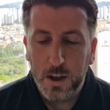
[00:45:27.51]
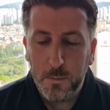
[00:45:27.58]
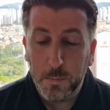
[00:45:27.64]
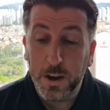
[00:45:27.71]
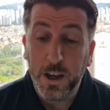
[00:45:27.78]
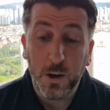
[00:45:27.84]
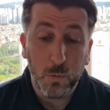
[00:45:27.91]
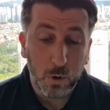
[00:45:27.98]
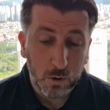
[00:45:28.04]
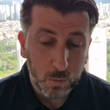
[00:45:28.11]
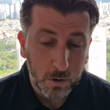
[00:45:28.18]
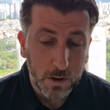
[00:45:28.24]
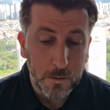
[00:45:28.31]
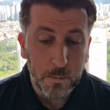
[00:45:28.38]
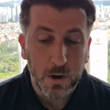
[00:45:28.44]
But he was
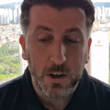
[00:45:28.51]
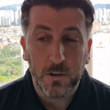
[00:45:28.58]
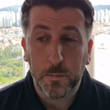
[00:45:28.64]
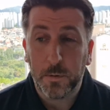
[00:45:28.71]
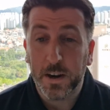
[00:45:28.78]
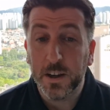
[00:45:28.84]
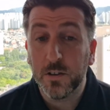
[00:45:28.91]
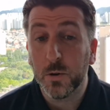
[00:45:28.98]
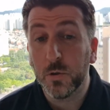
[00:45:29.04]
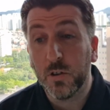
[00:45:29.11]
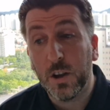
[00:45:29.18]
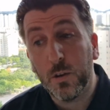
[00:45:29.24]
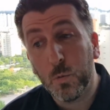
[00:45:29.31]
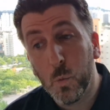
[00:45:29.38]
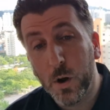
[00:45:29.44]
one of the brighter players. It was
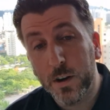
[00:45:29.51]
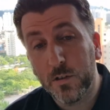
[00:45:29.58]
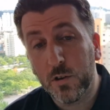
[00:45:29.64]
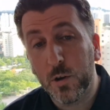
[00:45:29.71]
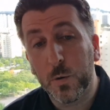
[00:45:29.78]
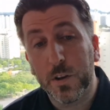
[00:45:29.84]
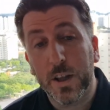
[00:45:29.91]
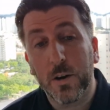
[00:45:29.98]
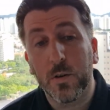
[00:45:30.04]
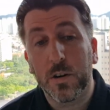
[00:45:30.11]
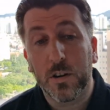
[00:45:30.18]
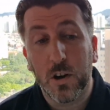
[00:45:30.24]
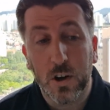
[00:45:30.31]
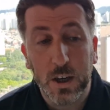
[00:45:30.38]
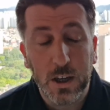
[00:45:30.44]
his one-two with
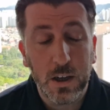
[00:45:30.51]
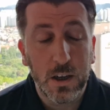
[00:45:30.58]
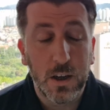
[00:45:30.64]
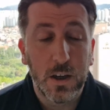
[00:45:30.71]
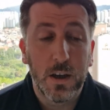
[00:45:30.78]
Eric Dier.